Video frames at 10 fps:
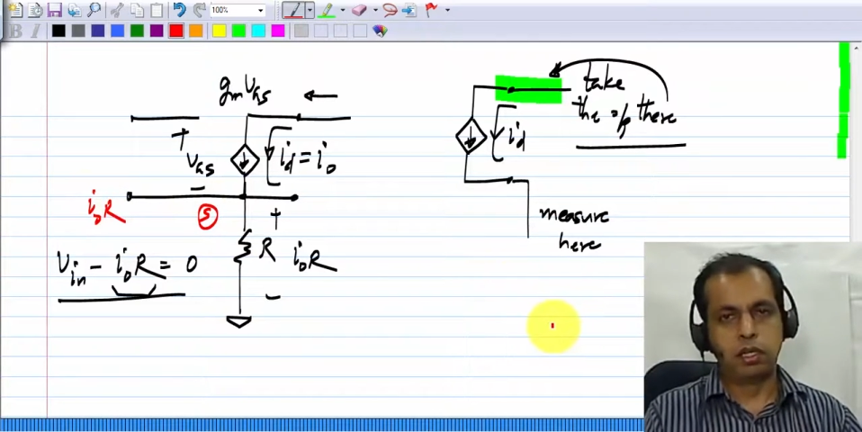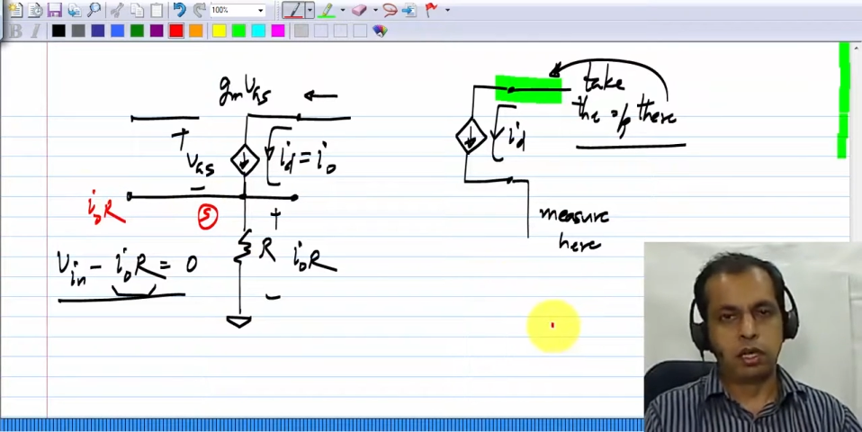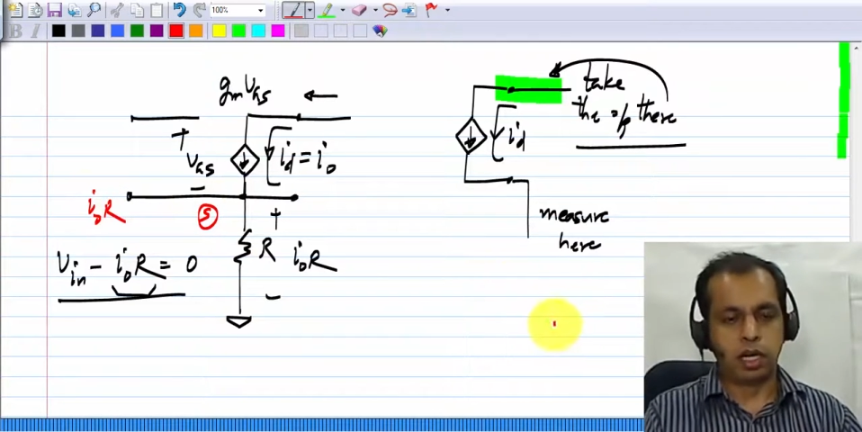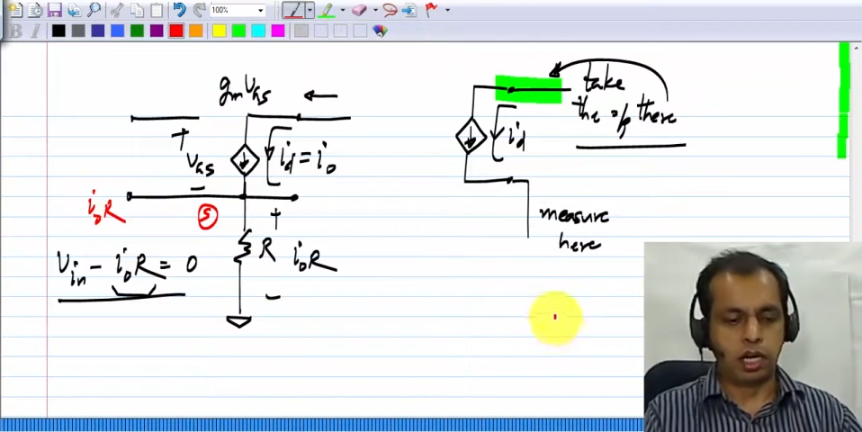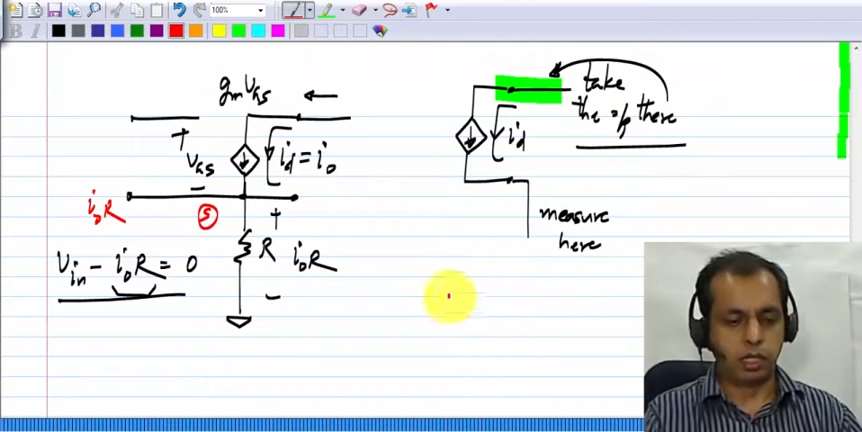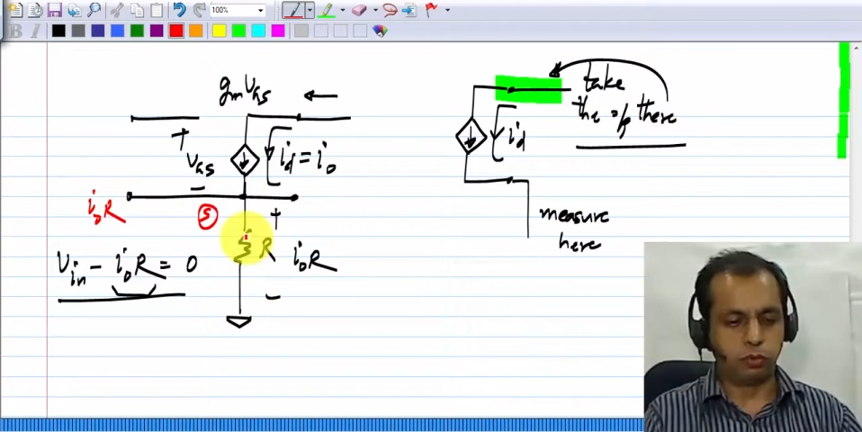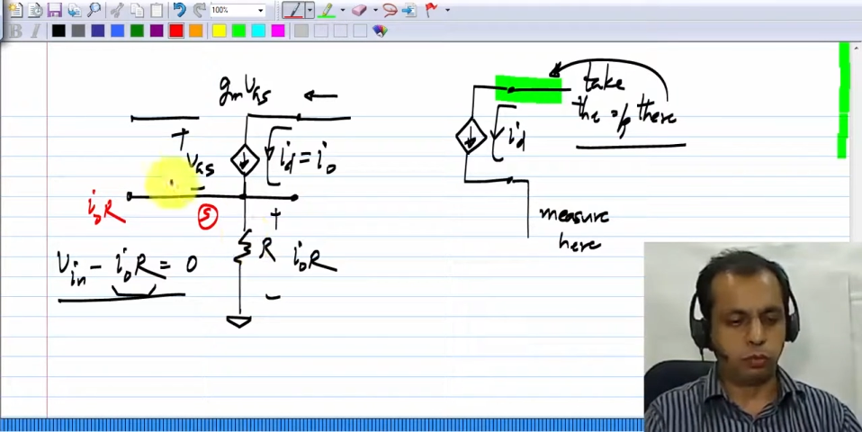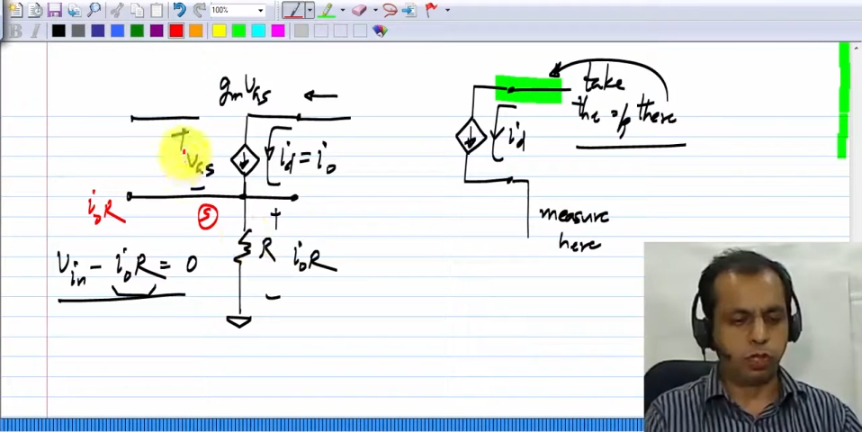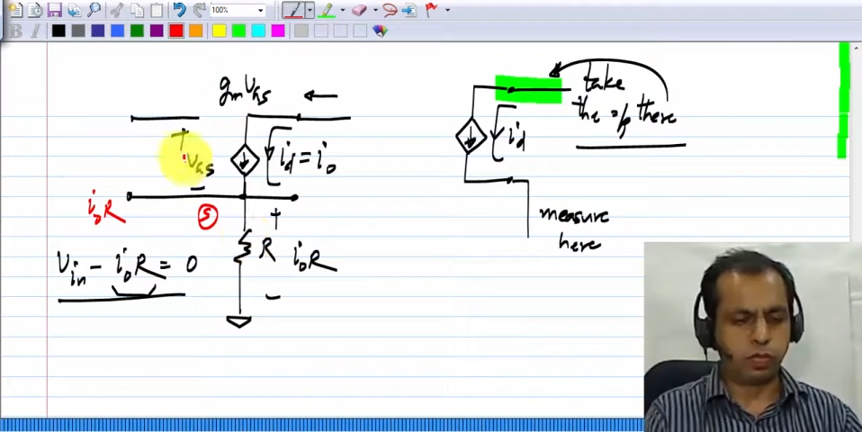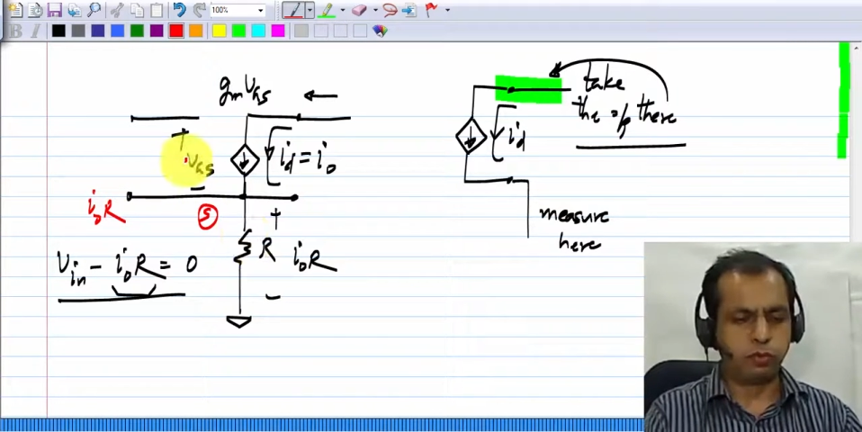And
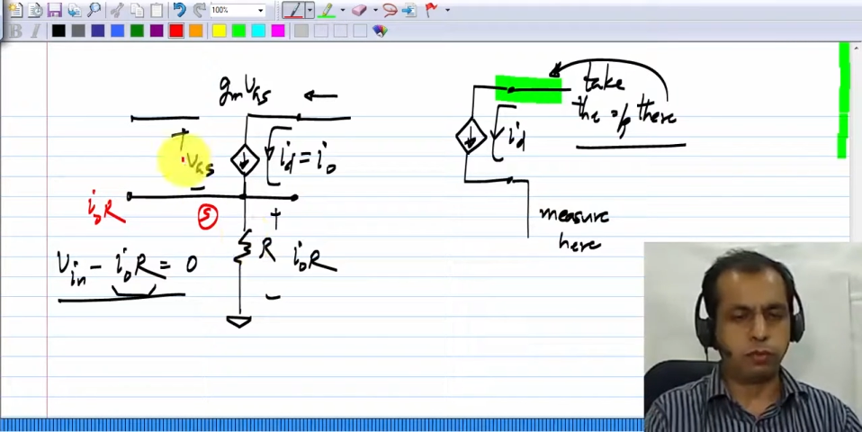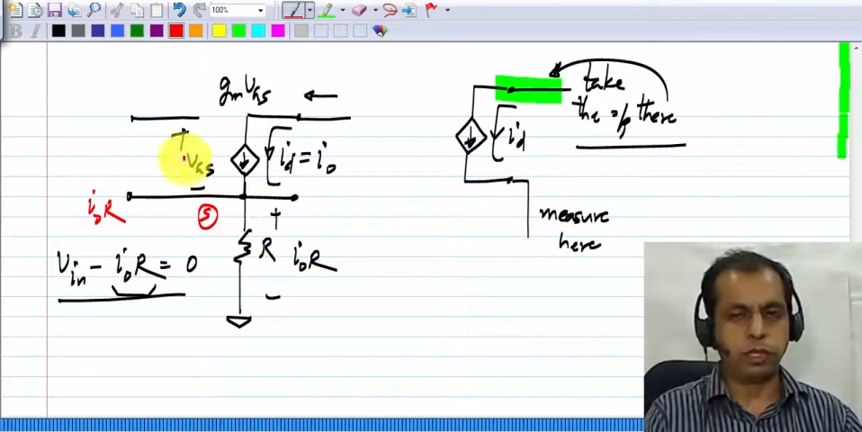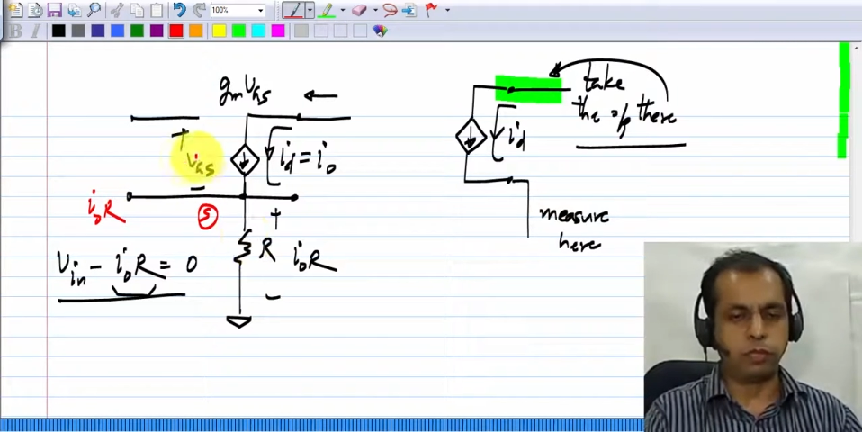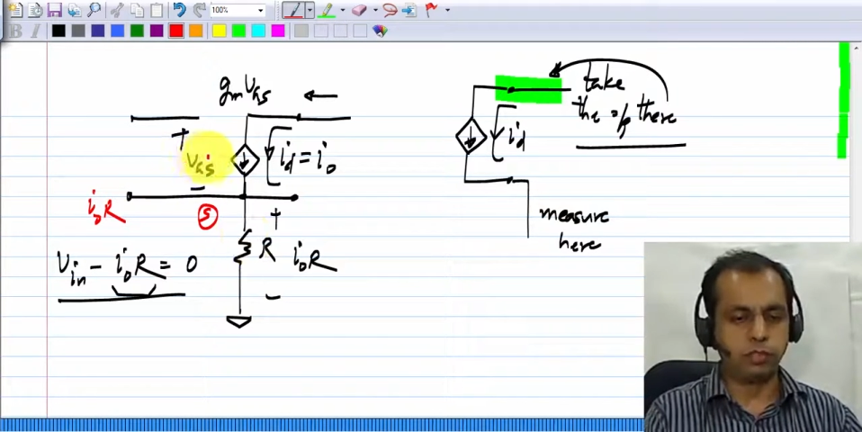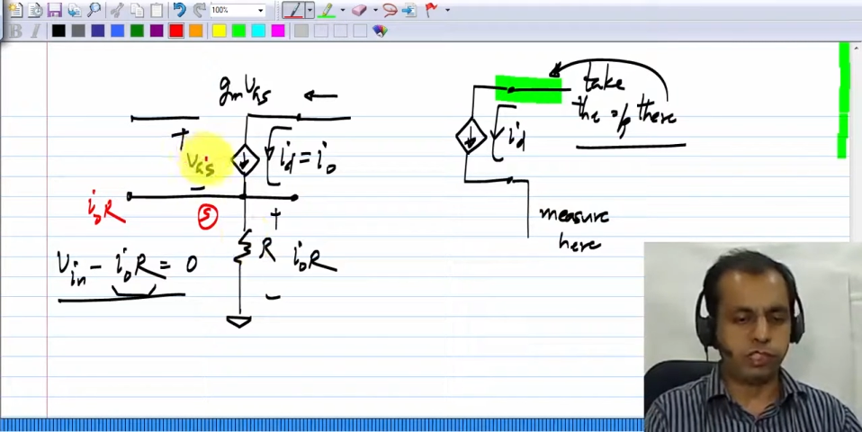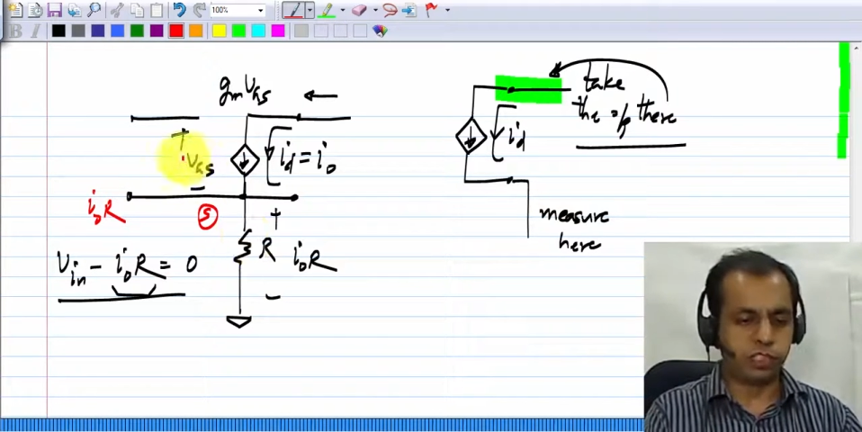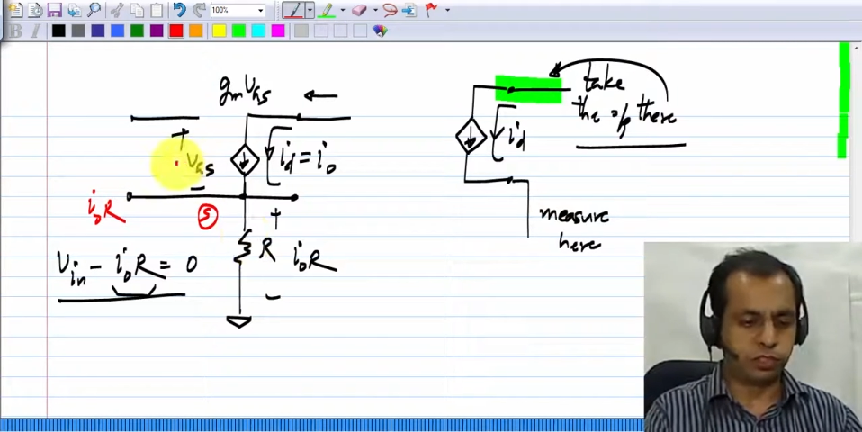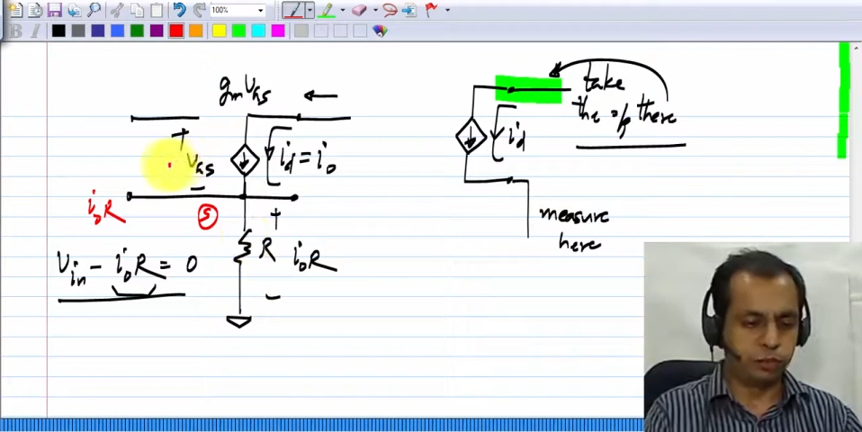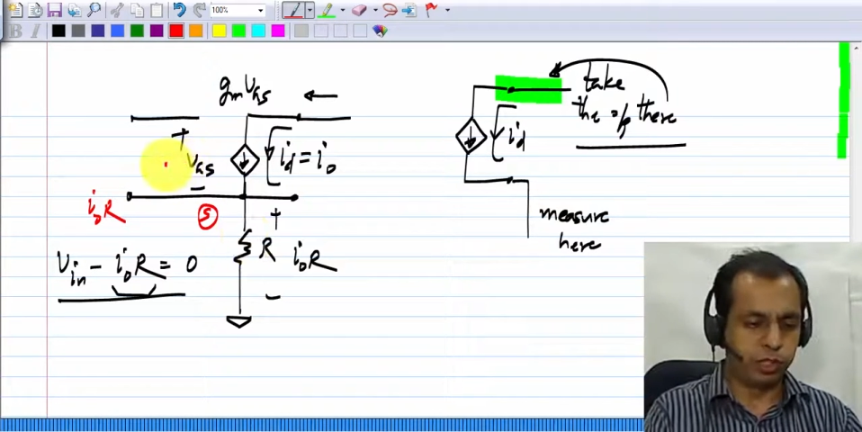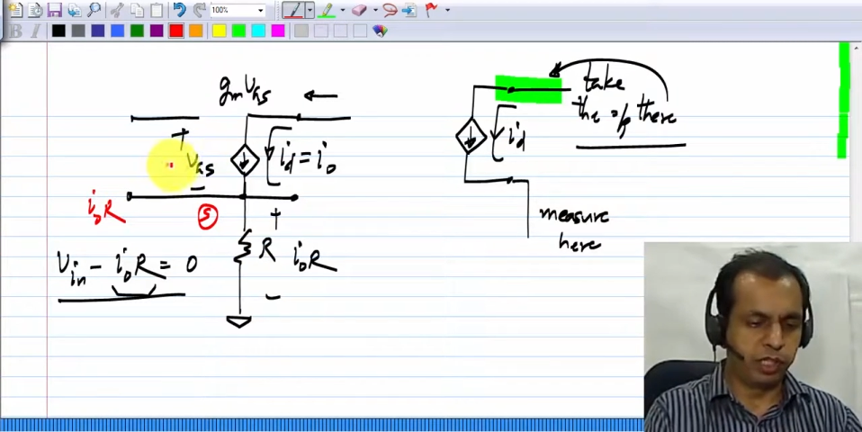what did we want the VGS
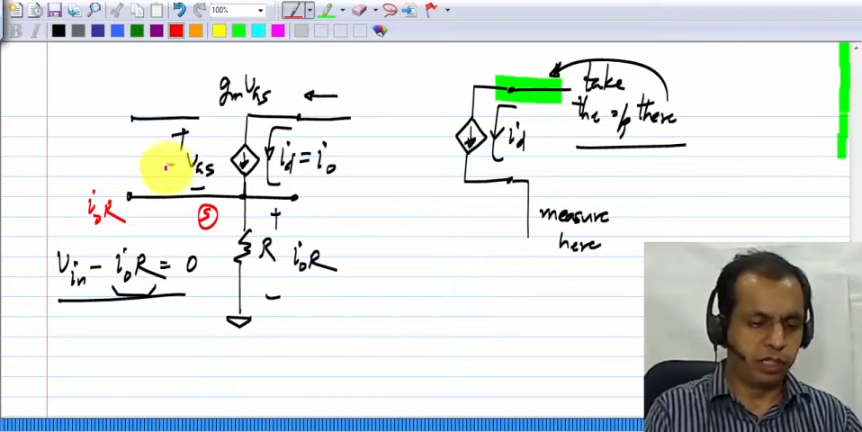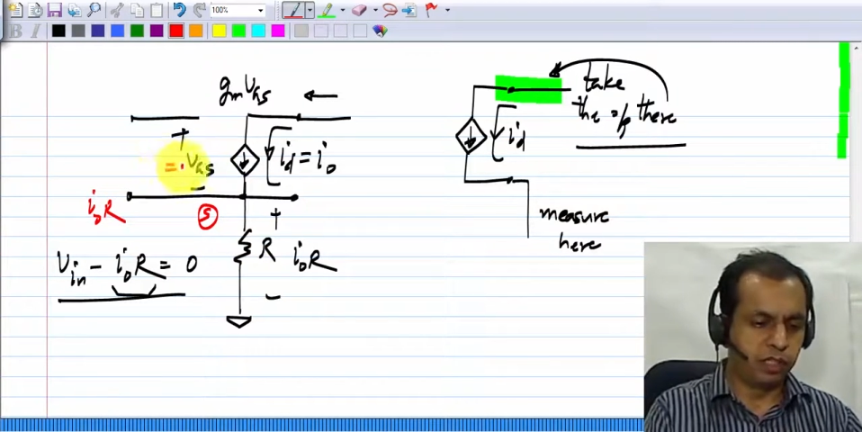to be?